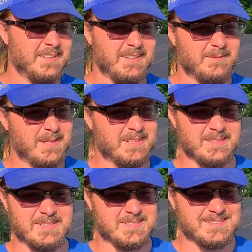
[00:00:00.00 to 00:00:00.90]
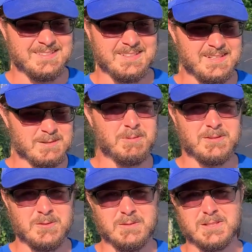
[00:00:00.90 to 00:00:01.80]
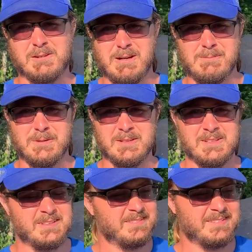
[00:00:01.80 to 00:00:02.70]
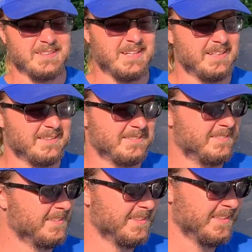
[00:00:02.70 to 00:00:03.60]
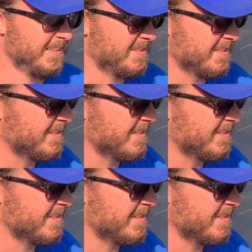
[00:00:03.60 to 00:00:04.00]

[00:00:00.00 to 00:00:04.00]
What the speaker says: They just put too much crap in it, and it's just